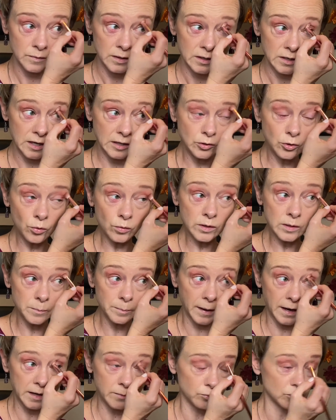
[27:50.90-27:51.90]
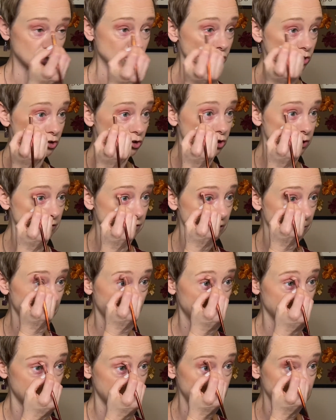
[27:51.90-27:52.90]
And you can buy brushes just
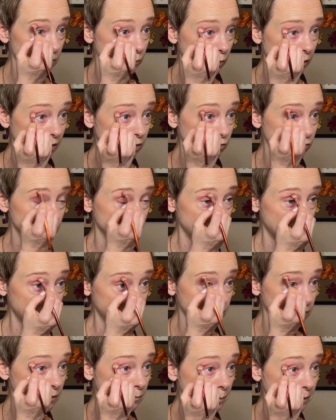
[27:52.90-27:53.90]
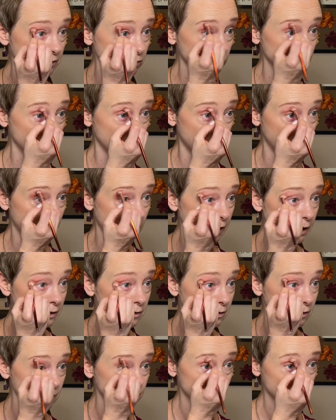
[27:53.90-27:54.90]
about anywhere. You don't have to spend a
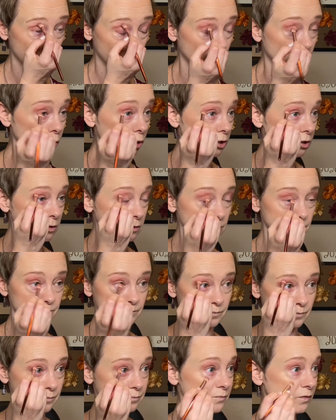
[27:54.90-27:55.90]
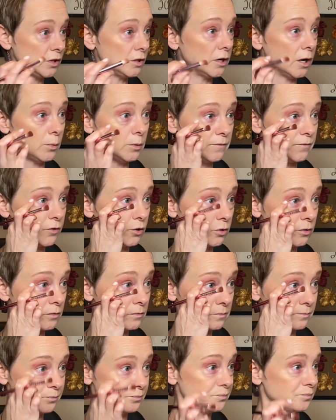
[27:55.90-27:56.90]
lot, or, if
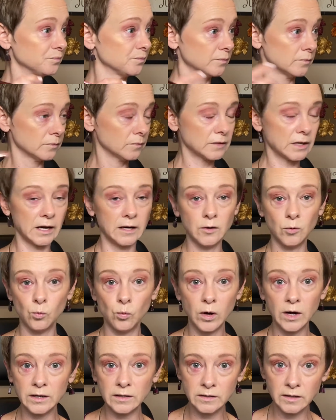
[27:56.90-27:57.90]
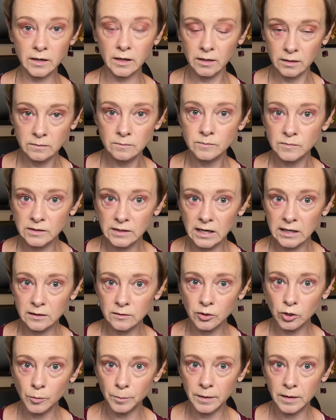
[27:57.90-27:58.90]
you're kind of wanting to get a
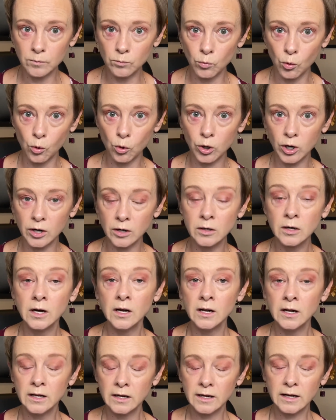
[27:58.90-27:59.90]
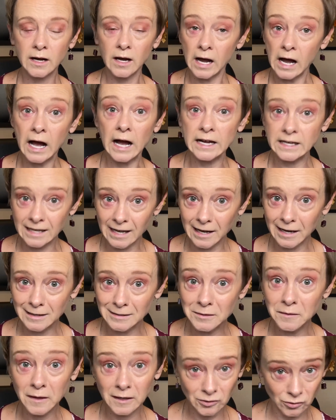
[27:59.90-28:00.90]
little bit more
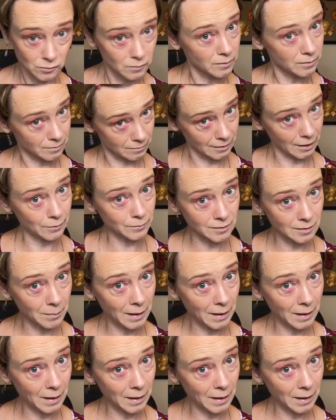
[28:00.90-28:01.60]
high-end, they do sell some